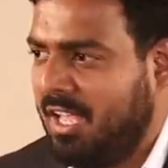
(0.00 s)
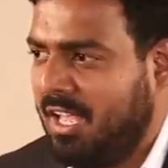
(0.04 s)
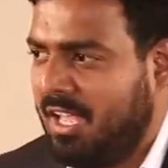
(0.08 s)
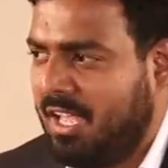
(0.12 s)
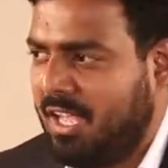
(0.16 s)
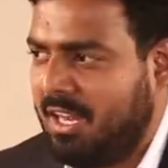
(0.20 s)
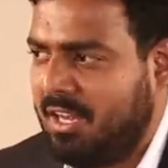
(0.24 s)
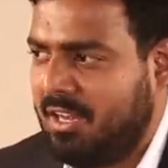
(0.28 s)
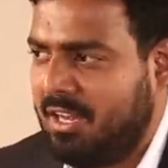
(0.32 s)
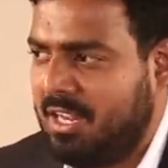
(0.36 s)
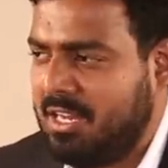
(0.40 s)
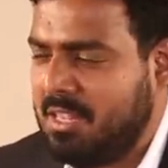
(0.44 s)

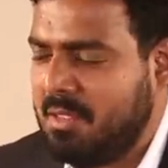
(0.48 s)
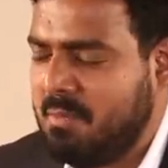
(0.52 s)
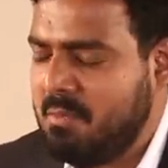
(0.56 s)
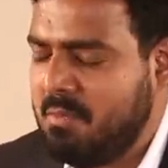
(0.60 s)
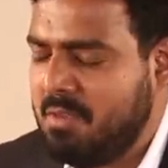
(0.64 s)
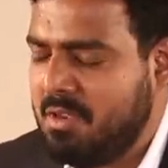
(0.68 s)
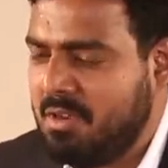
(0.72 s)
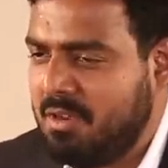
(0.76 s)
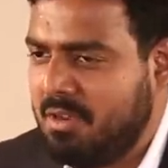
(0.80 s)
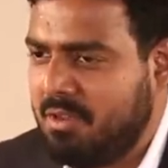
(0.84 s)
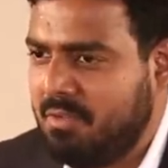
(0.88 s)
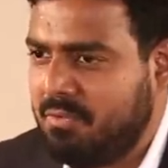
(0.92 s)
And in the
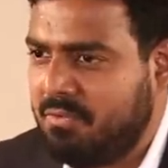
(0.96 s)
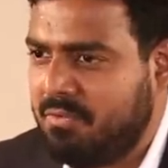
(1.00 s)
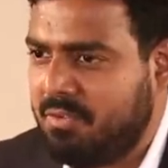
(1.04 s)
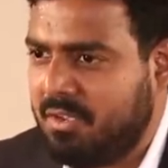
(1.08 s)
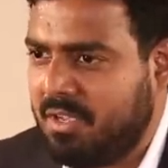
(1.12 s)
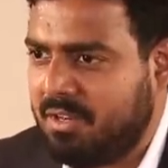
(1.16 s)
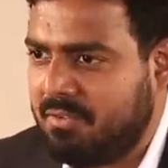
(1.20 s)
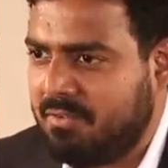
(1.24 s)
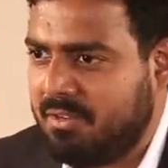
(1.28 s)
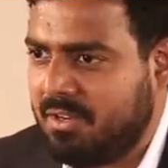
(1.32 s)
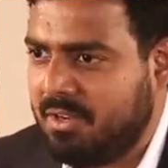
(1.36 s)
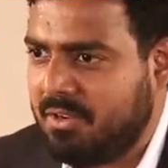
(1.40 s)
middle of
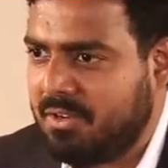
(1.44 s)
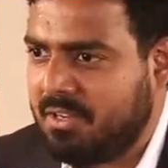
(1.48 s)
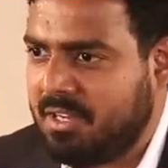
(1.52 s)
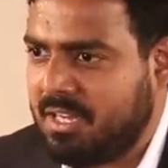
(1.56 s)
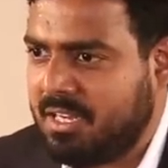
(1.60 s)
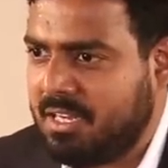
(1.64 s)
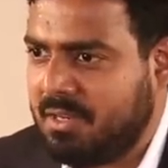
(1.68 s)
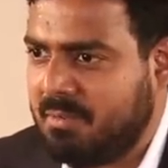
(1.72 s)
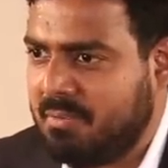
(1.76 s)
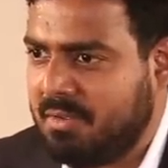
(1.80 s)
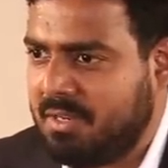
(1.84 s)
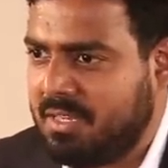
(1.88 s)
it, we looked
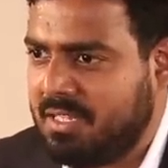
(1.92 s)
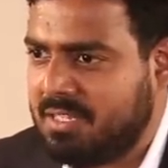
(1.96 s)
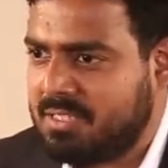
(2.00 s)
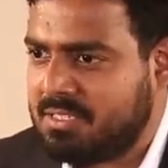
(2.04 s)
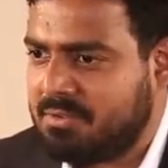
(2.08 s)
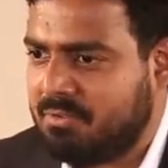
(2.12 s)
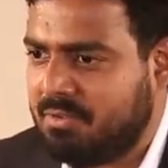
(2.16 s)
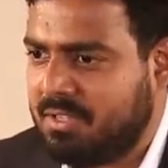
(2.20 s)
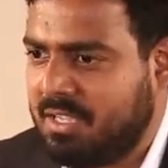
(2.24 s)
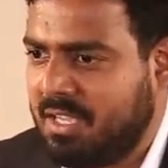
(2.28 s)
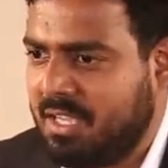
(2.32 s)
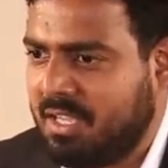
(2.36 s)
at him and
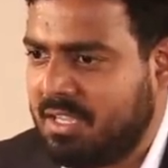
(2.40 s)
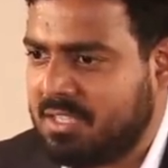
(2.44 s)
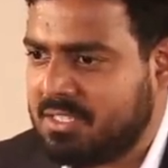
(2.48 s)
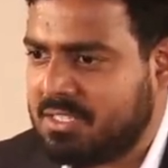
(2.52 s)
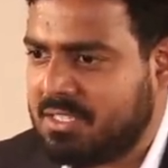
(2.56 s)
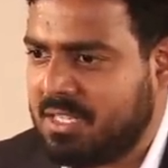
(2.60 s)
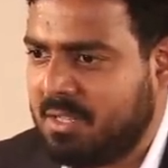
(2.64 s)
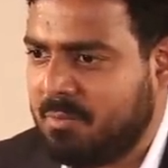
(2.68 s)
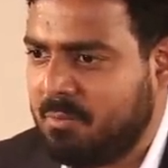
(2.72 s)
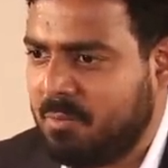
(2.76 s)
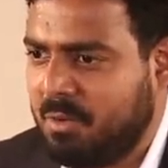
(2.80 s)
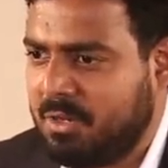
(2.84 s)
we
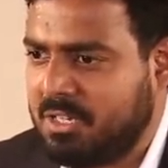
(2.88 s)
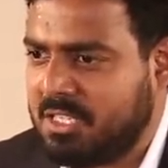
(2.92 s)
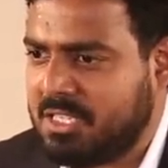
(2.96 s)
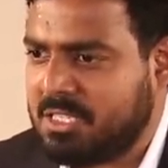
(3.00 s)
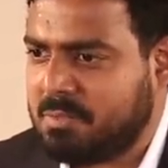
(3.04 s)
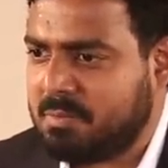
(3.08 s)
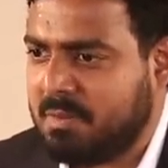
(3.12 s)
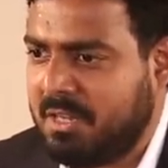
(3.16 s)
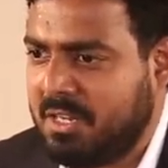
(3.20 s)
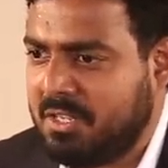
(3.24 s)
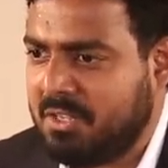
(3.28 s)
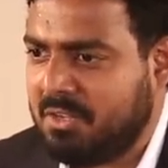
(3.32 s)
asked him, what is the
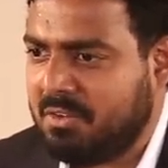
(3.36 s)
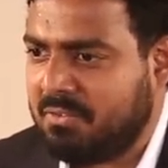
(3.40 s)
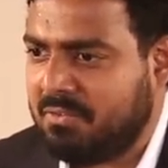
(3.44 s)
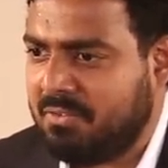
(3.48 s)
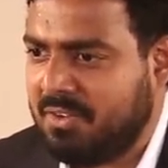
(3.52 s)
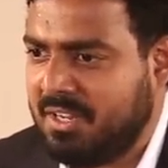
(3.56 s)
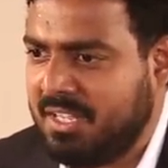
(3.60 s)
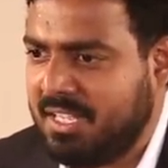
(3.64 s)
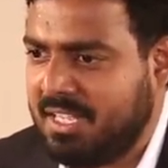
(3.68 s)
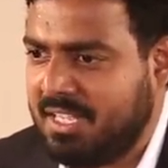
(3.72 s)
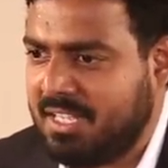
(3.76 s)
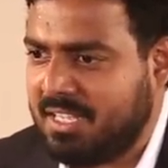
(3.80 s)
spelling of
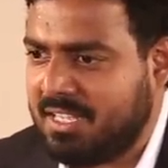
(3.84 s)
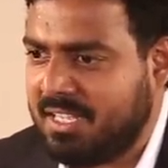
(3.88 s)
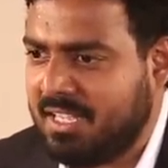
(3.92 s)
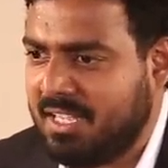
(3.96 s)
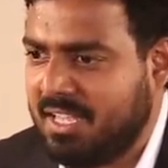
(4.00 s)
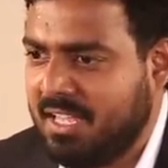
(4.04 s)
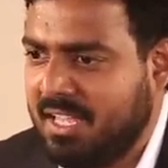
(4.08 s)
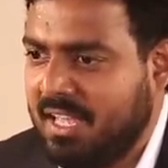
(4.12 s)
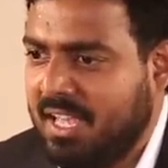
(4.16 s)
league?